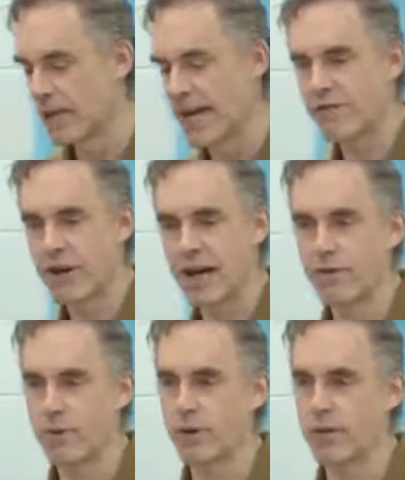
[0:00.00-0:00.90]
never
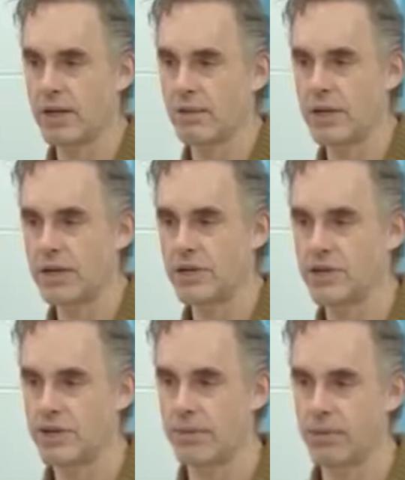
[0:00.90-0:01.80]
have a permanent
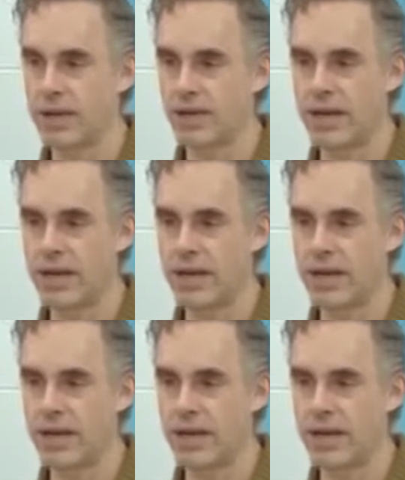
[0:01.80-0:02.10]
relationship.